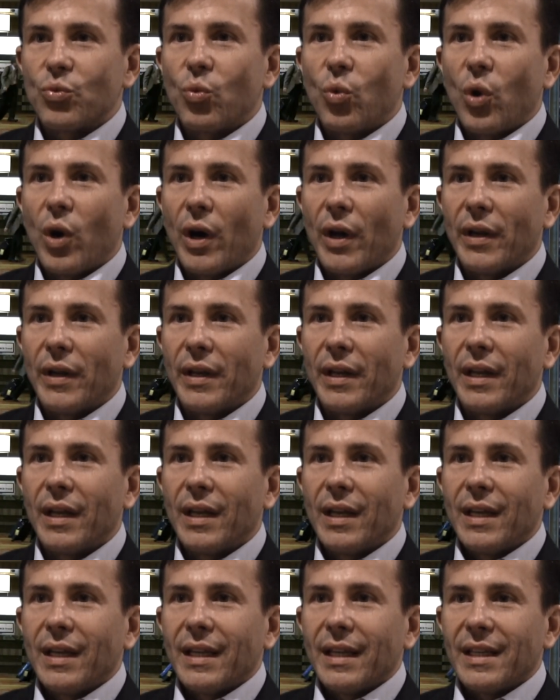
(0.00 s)
One
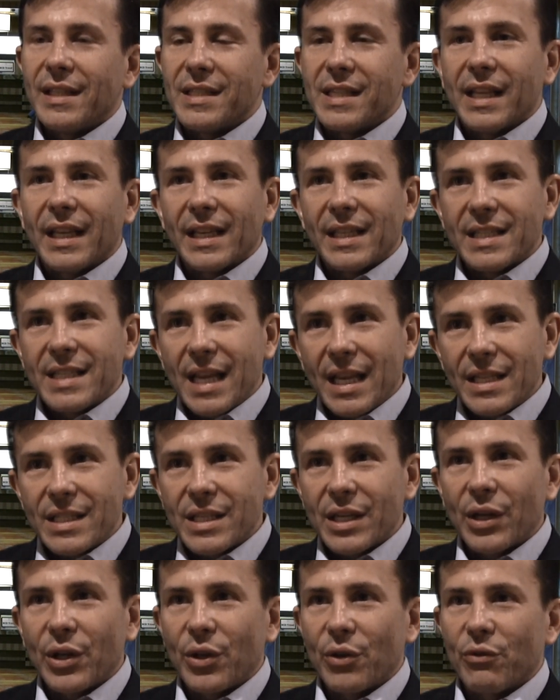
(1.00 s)
is the
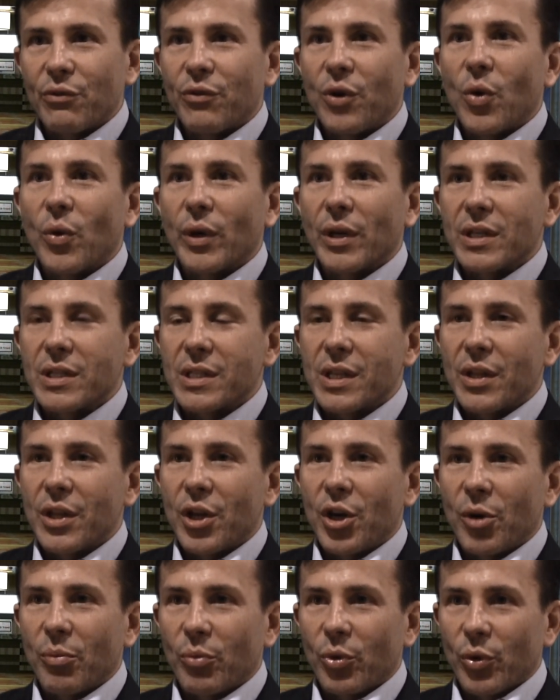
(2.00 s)
intensity of focus and
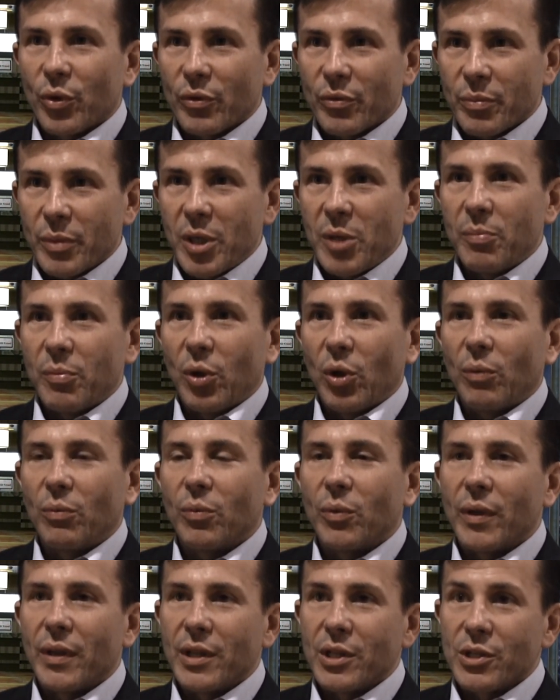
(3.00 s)
the number of people.
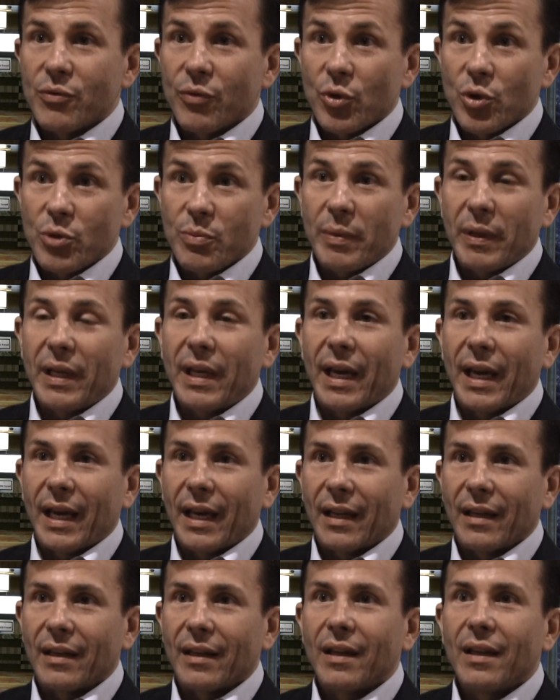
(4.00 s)
When this first
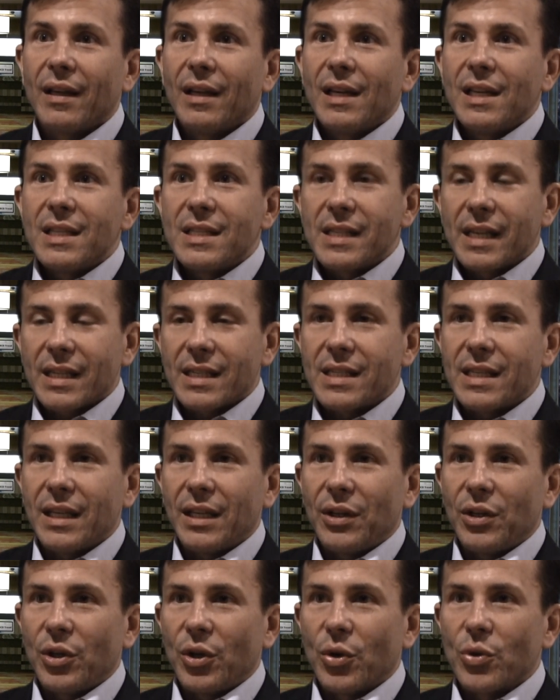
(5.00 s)
began
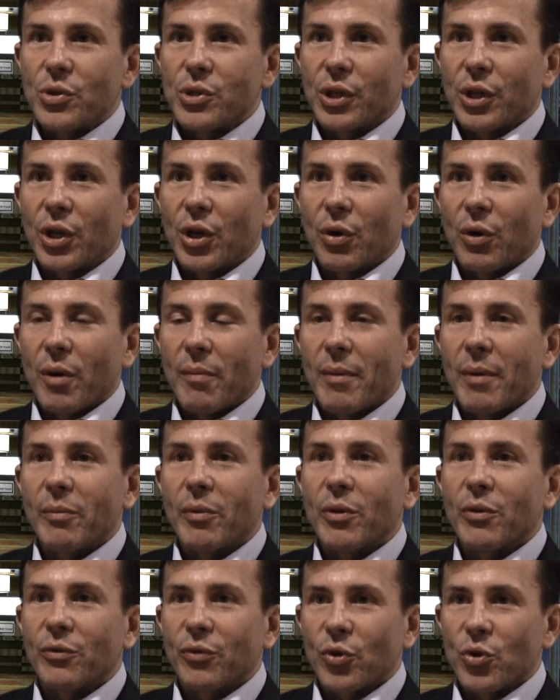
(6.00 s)
sixteen years ago, I
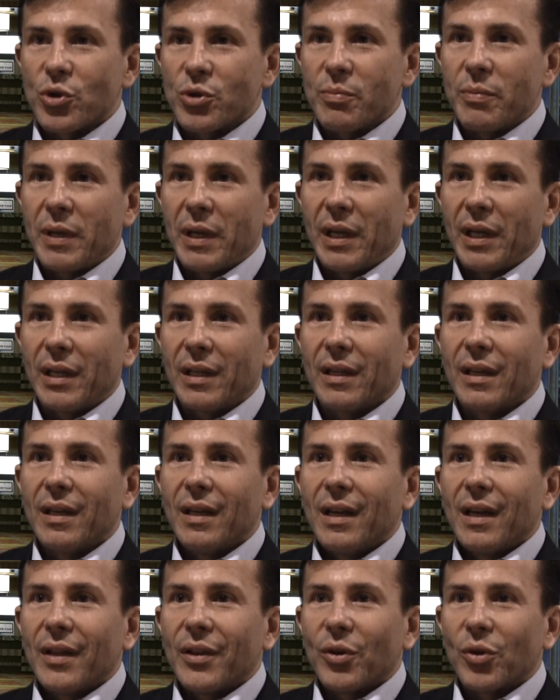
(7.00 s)
remember the first meeting,
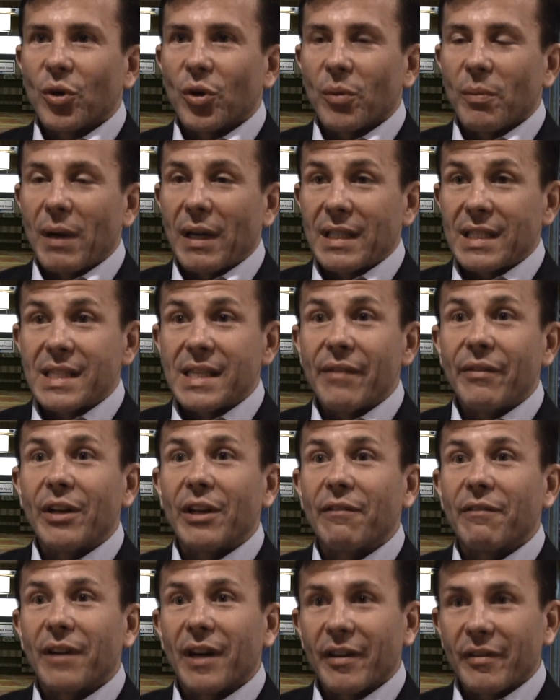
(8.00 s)
there were about
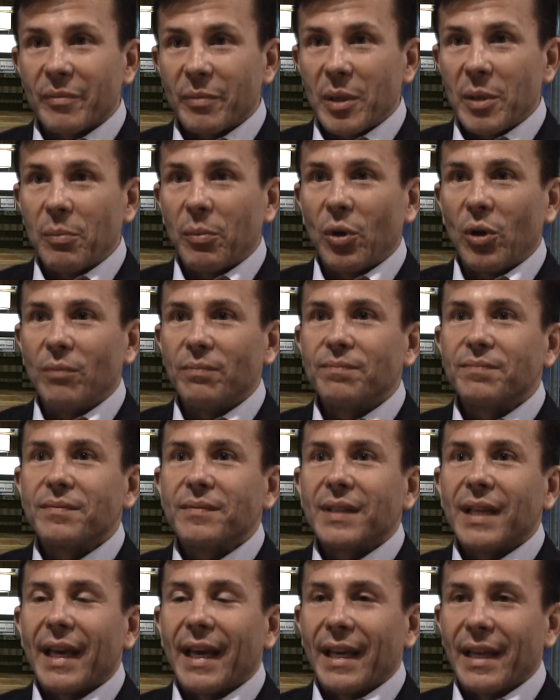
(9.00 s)
seventy-five people.
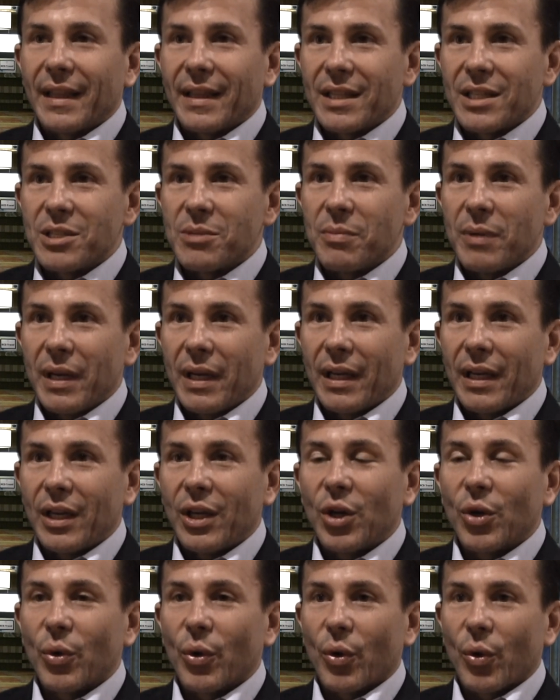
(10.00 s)
And at this meeting
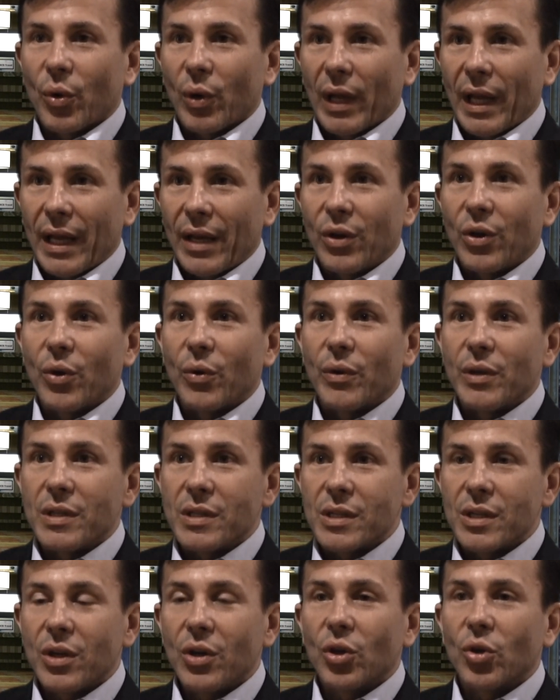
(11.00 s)
here in Orlando
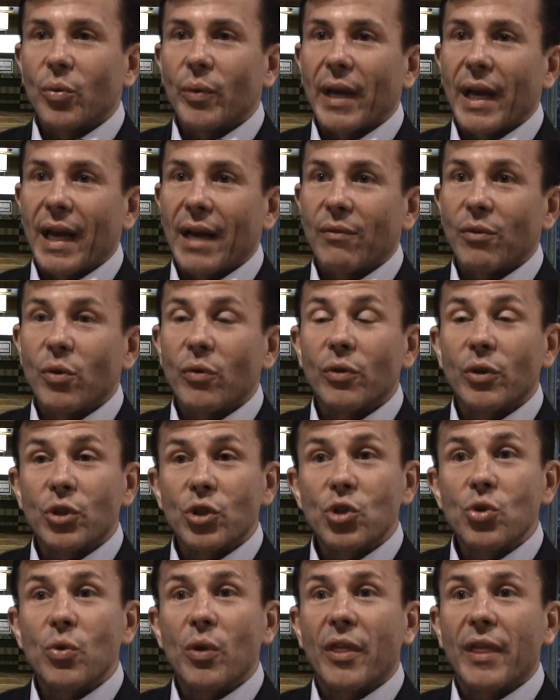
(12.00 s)
this year, we have over
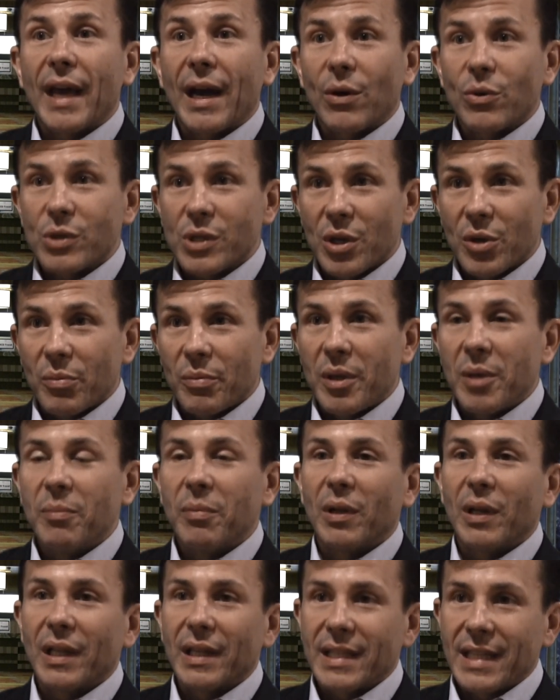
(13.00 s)
two thousand
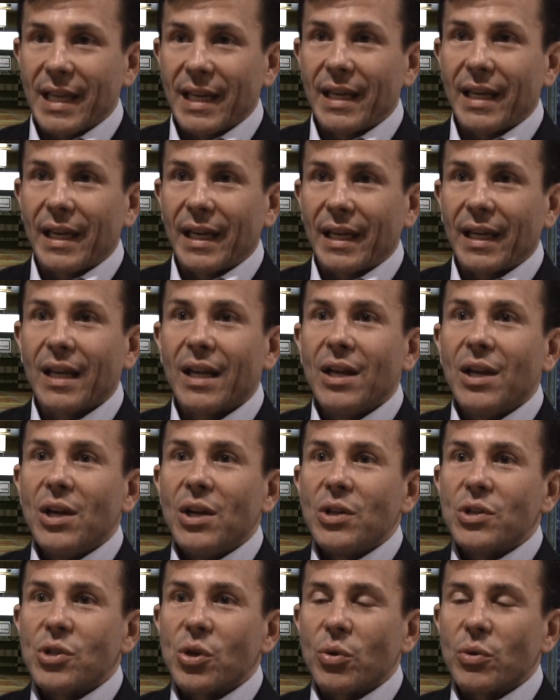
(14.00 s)
people attending.
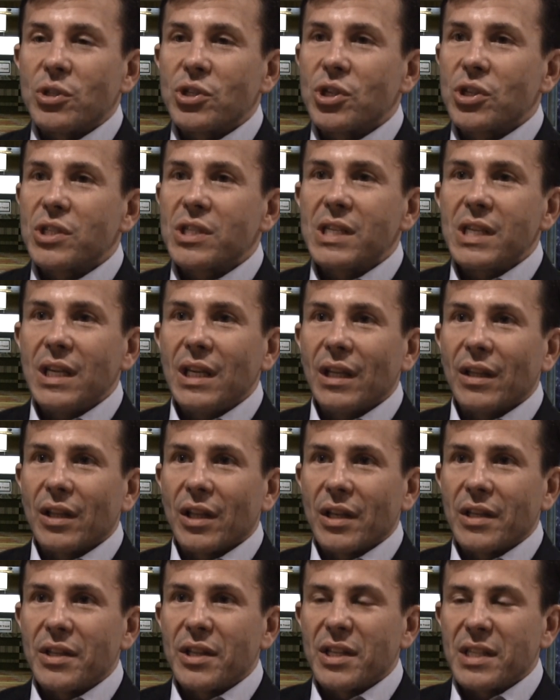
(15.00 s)
So just seeing
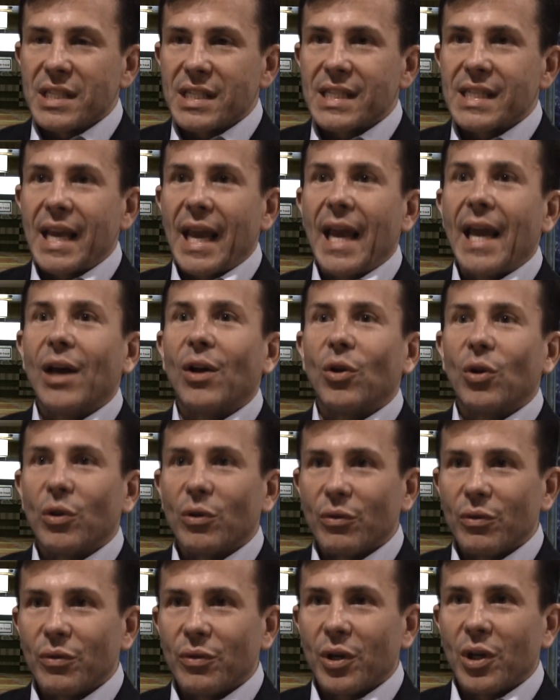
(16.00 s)
that the scale
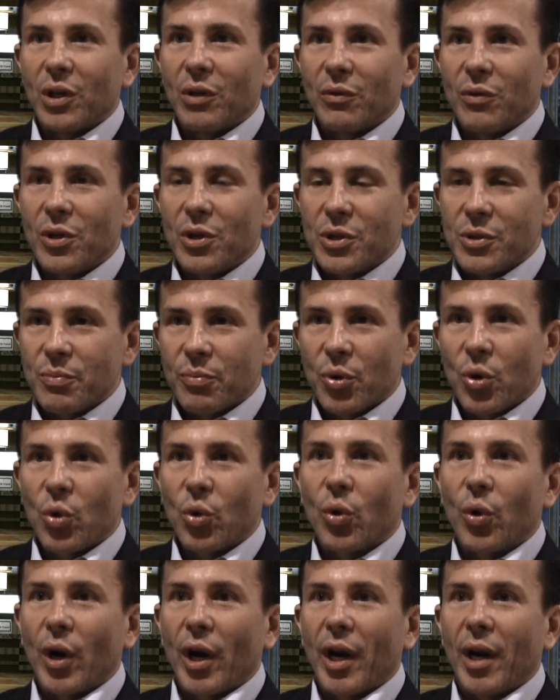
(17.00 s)
of, of this
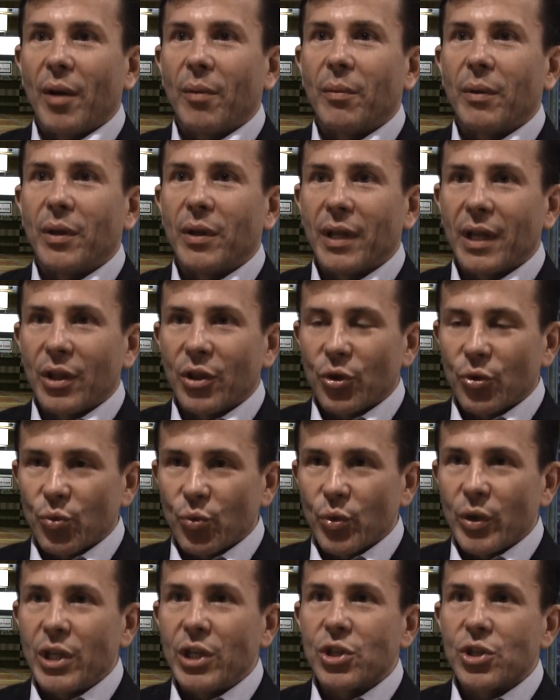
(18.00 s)
program and, and the
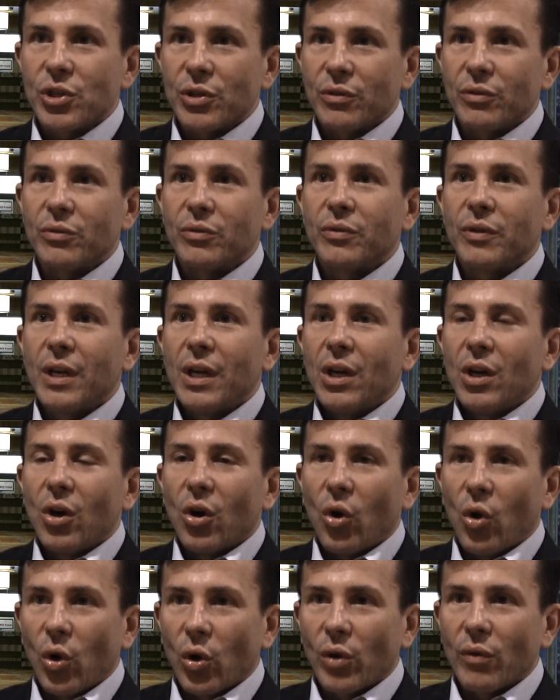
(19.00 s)
reach of
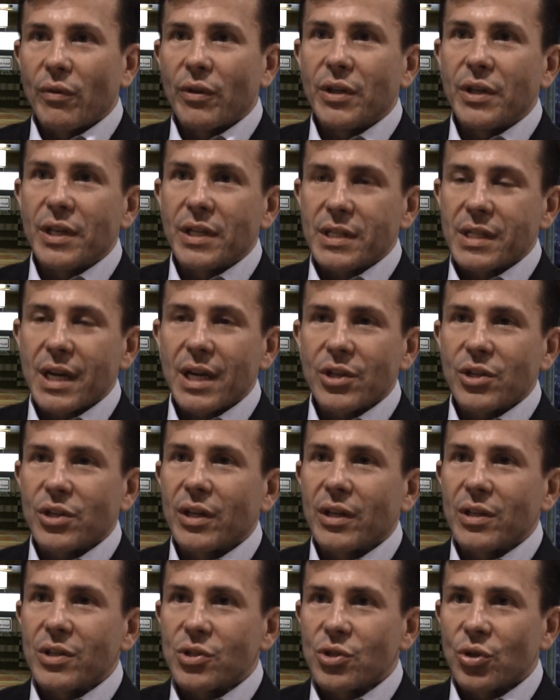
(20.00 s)
all of the
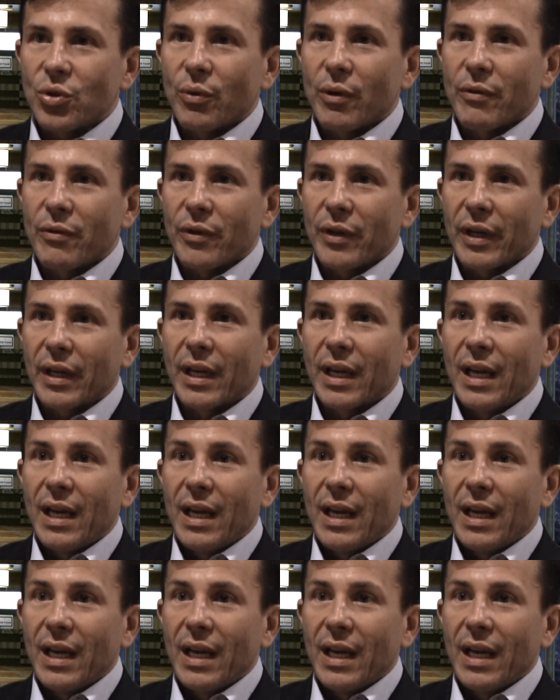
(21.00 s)
discussion is terrific.